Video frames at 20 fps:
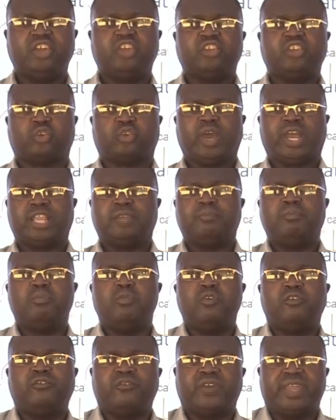So your rib
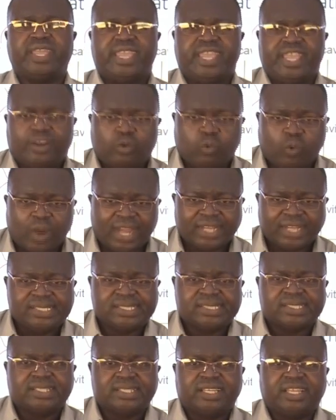moves inwards,